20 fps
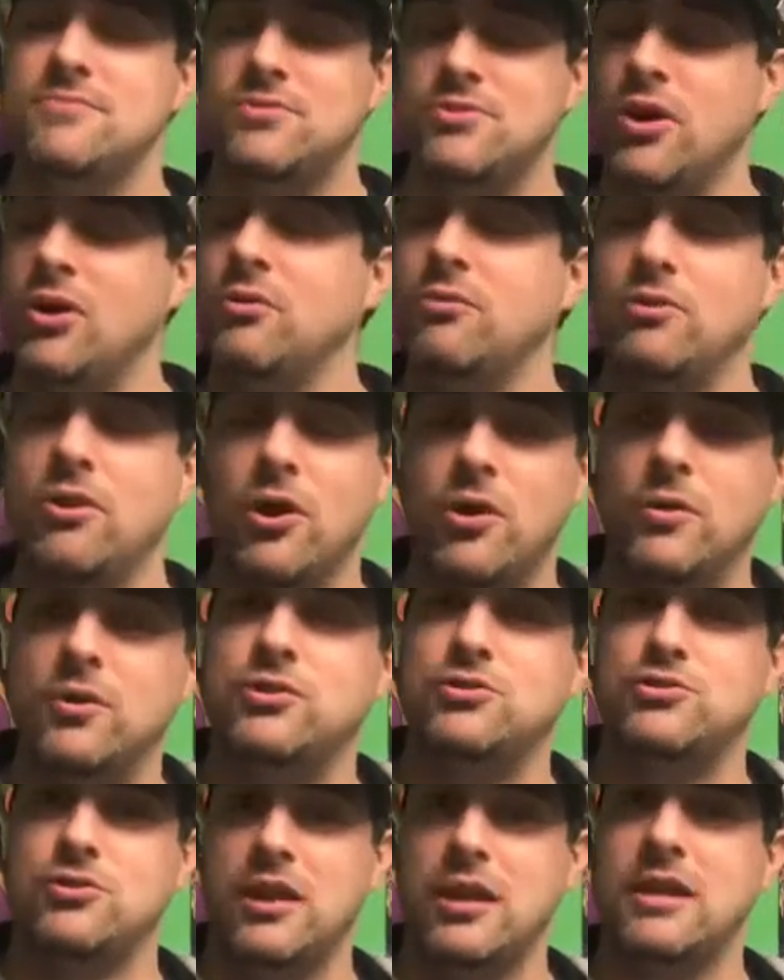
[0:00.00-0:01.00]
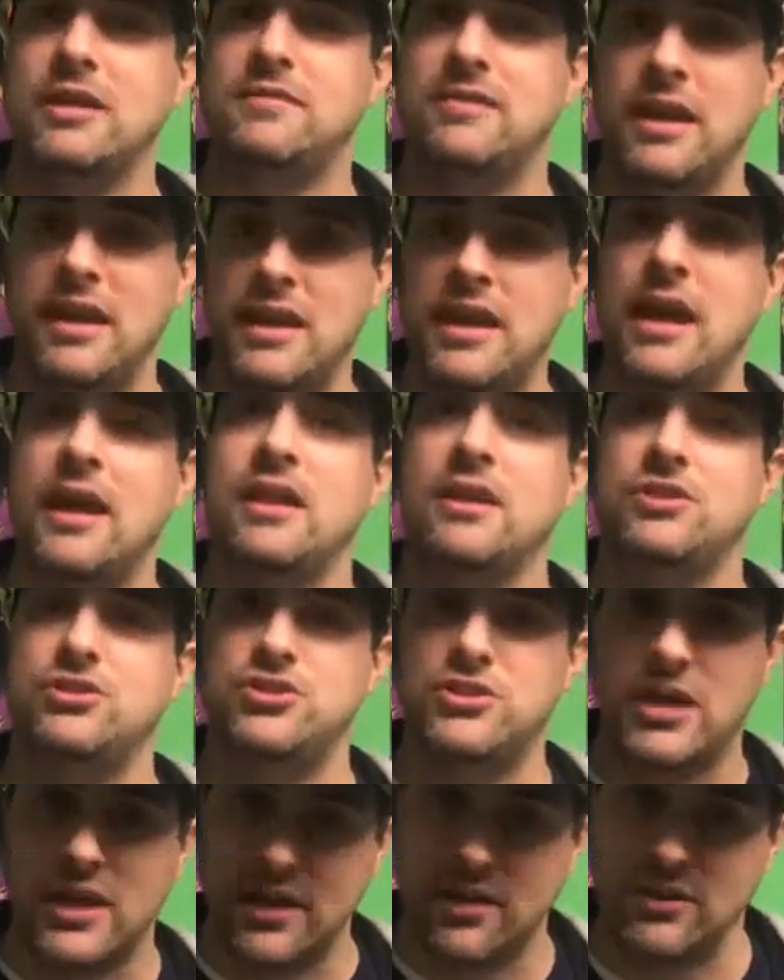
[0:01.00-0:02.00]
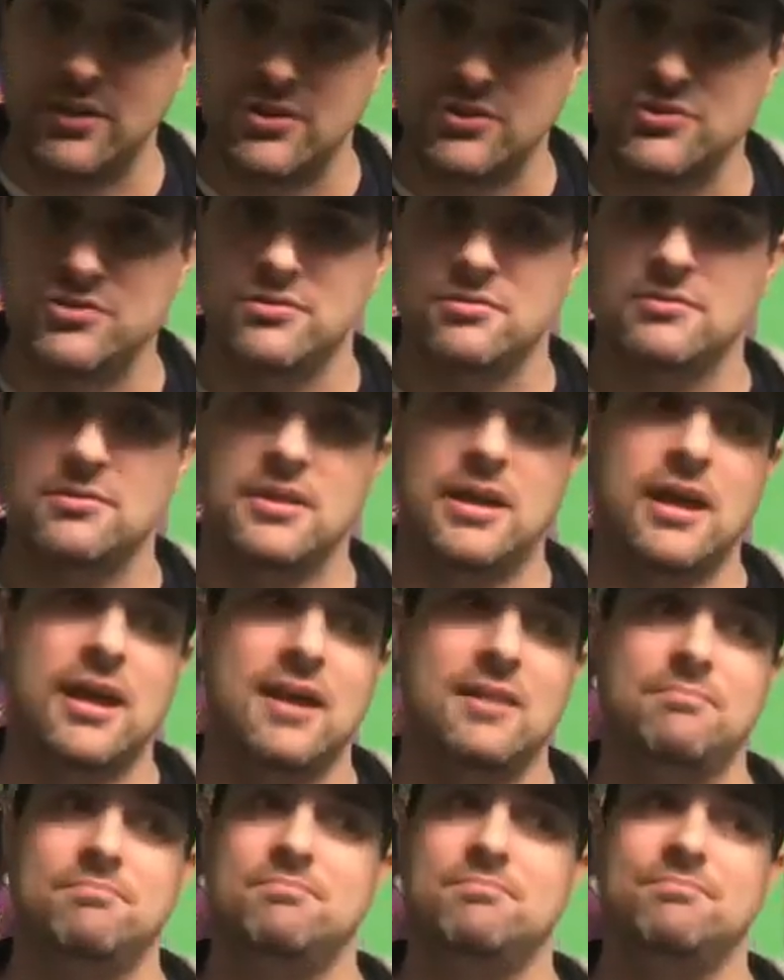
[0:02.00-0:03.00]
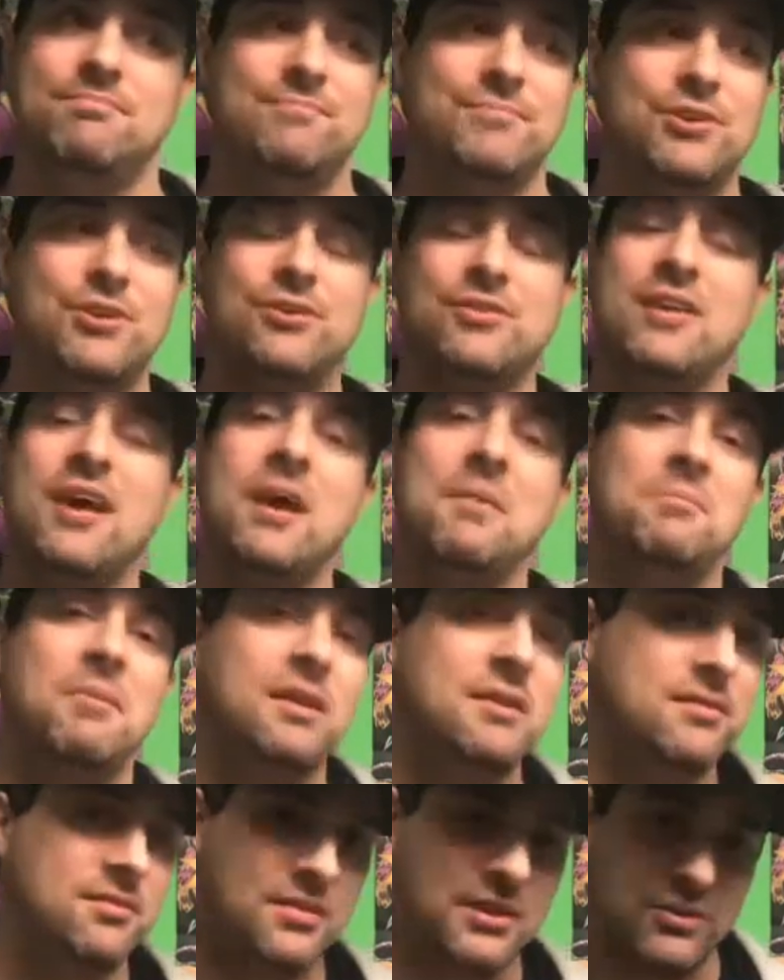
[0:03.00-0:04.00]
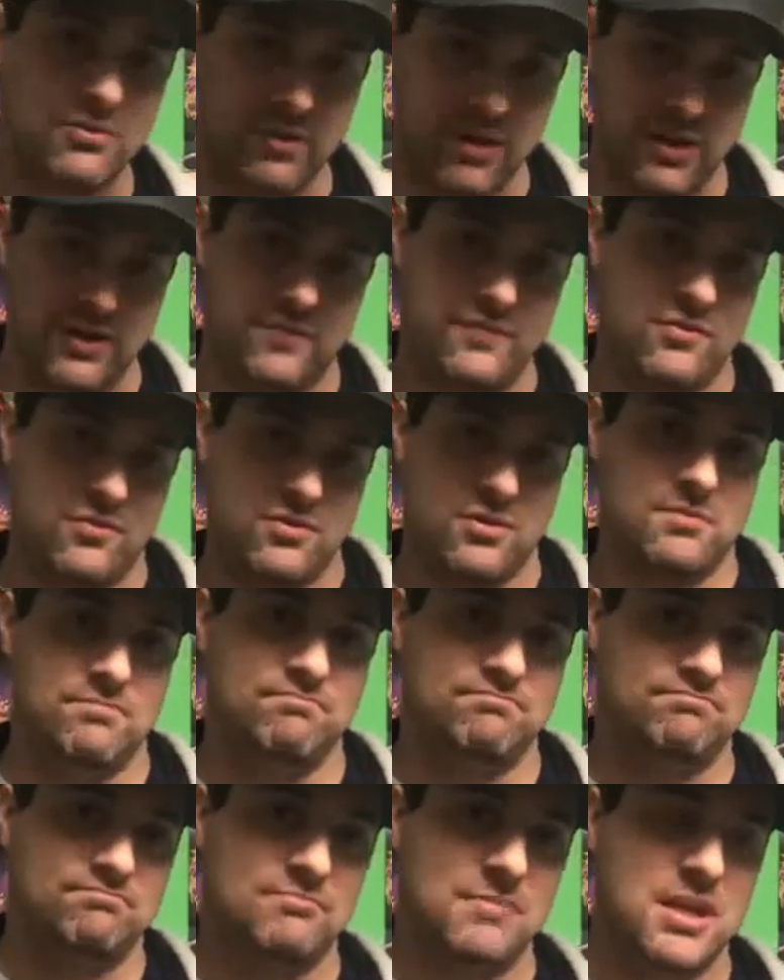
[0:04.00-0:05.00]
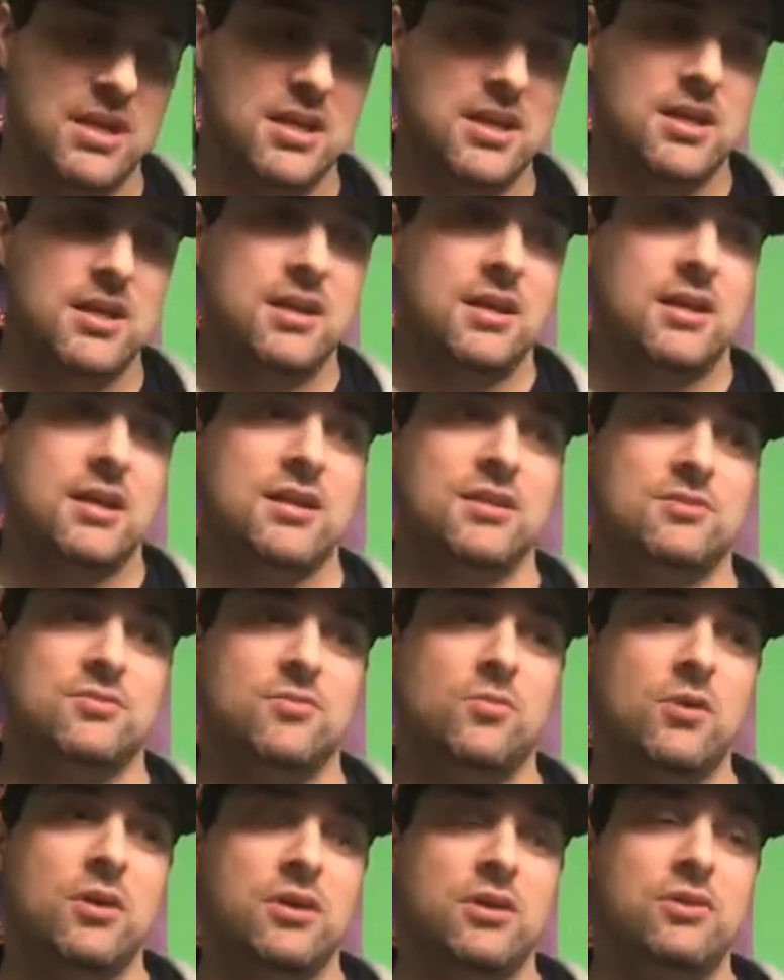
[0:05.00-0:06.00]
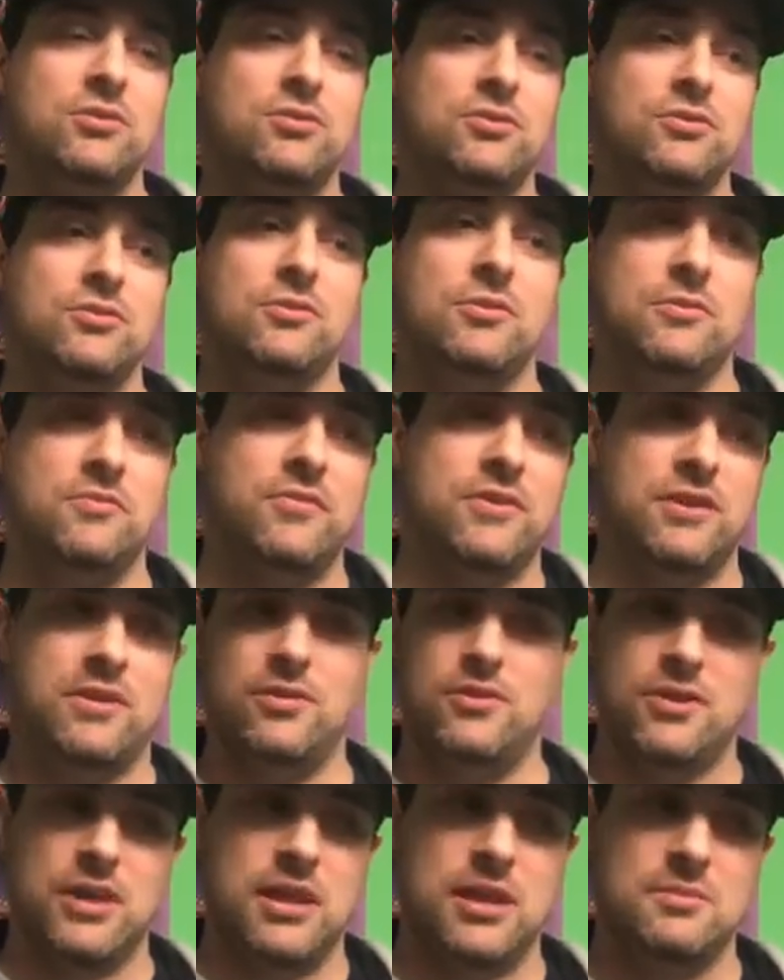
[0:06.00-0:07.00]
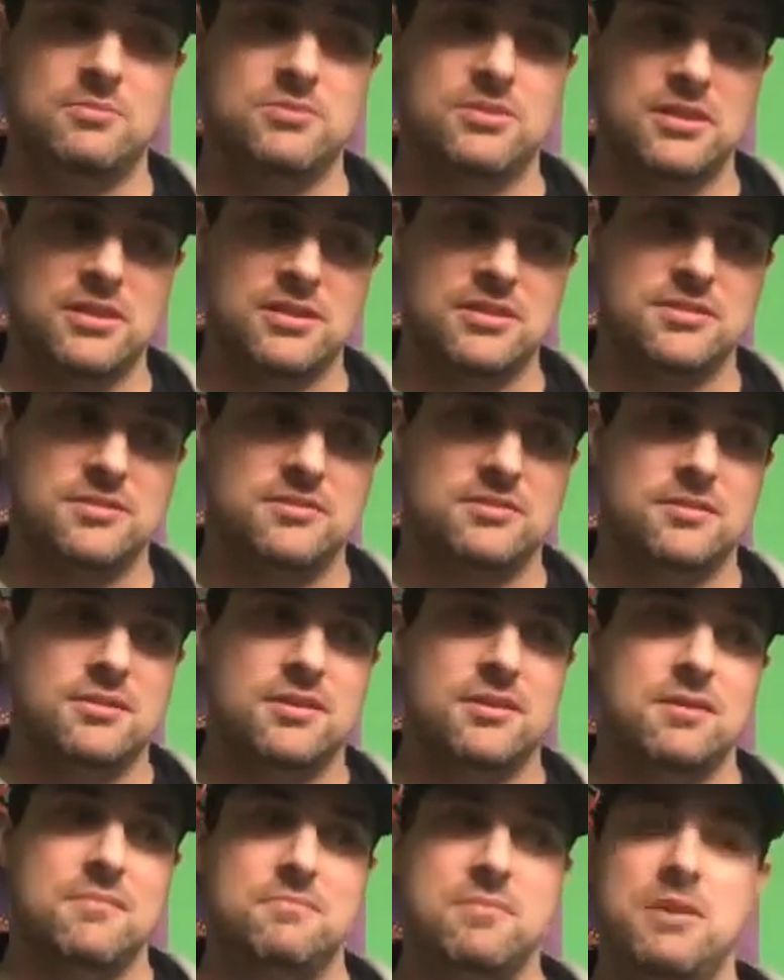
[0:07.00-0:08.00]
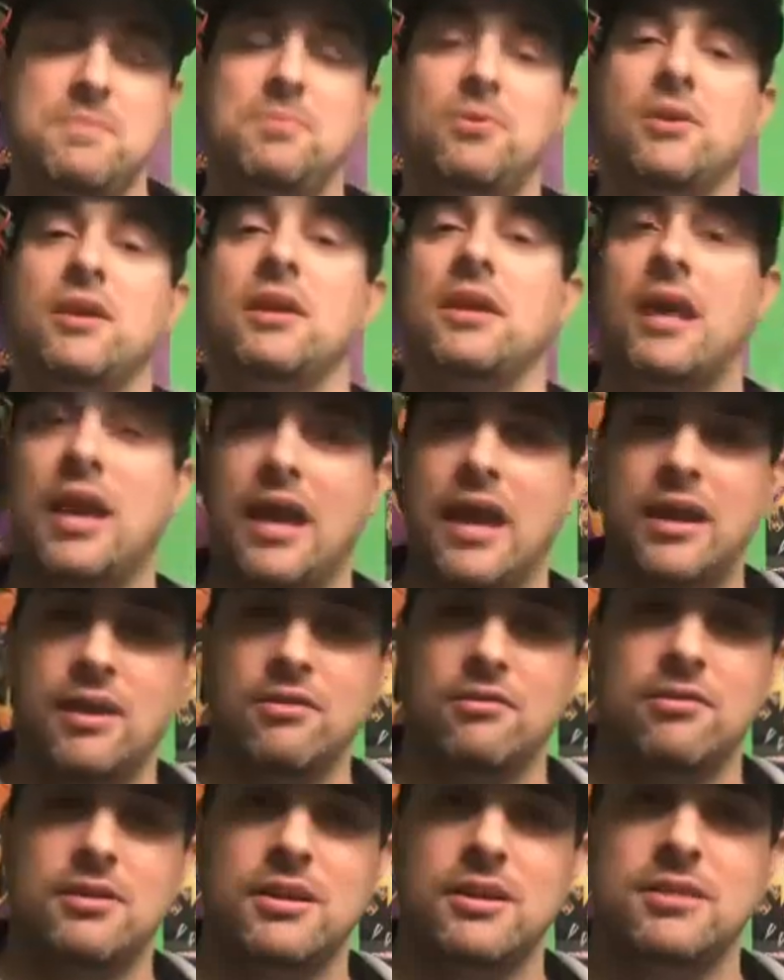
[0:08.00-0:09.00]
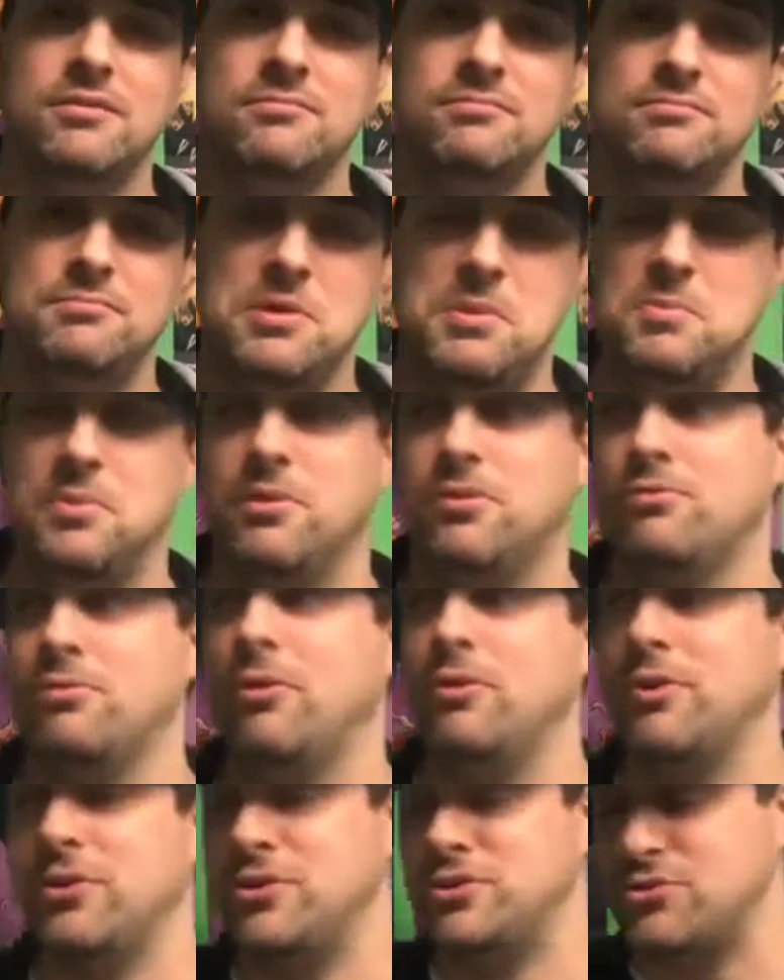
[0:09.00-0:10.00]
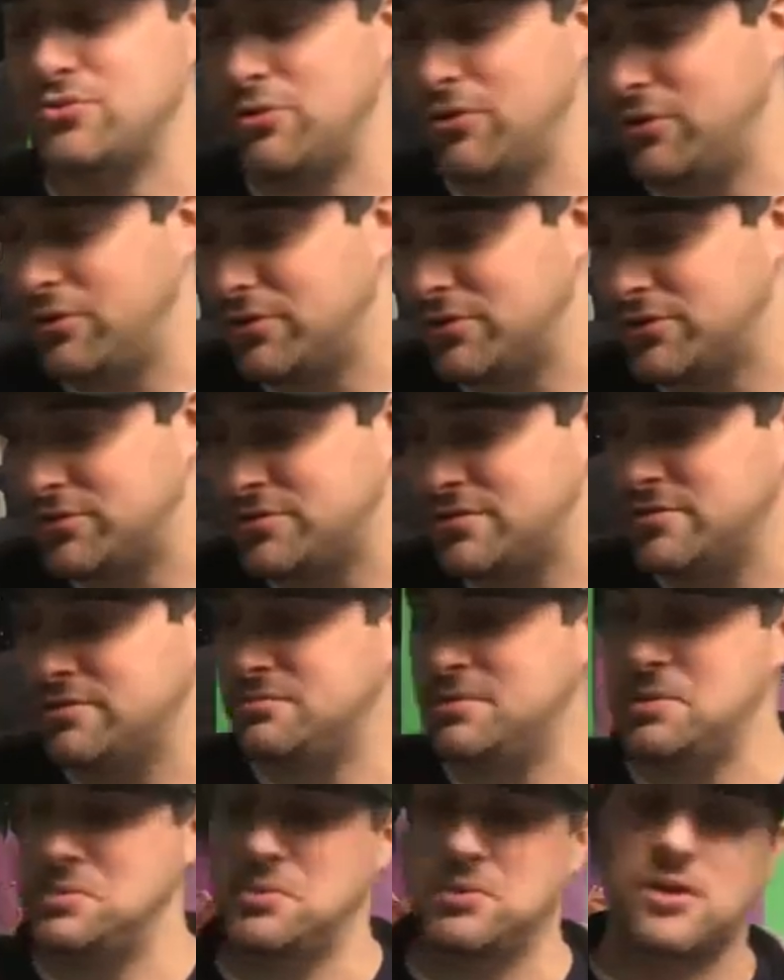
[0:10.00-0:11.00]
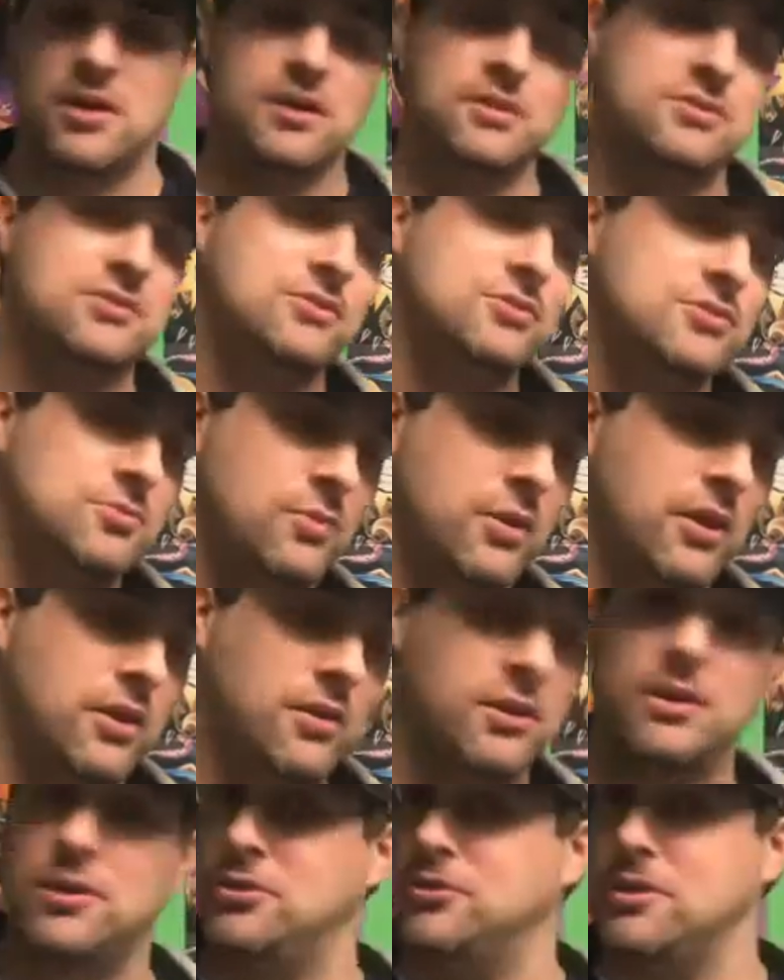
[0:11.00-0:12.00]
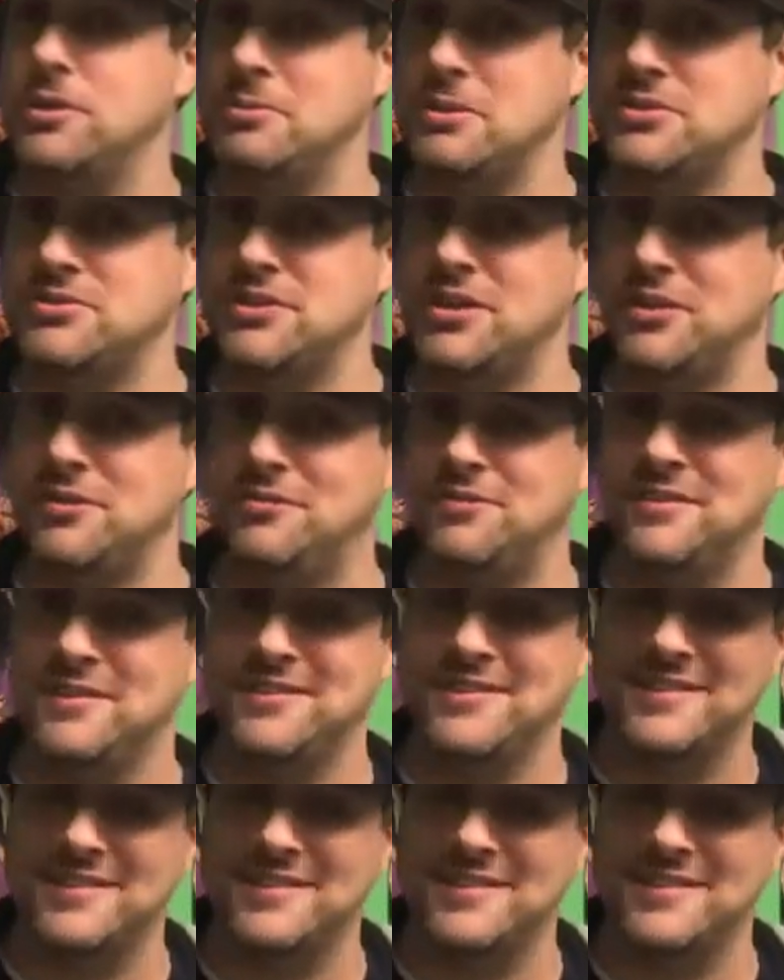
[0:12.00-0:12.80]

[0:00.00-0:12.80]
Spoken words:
don't go and try to take on a challenge that you're not mentally ready for. Because what you do in video games is, people get angry, people throw controllers, people cuss and swear, including myself,